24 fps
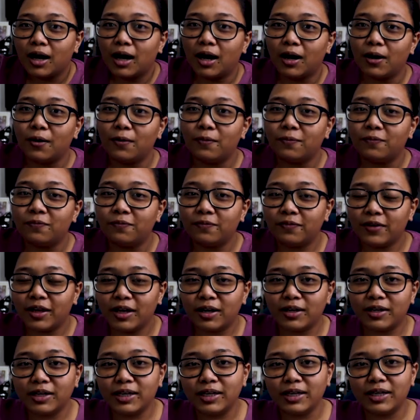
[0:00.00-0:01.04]
are
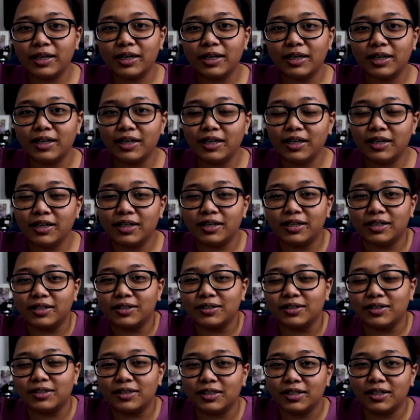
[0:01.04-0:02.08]
very eager
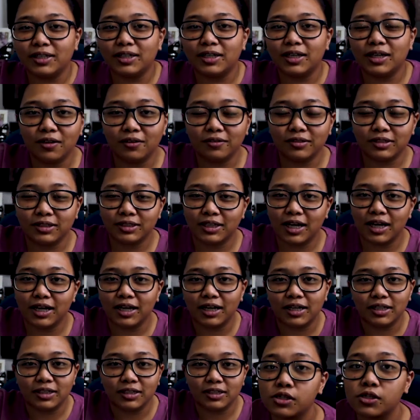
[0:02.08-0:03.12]
to see those
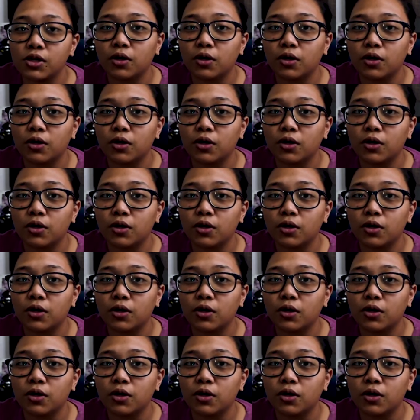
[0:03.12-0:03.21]
talents.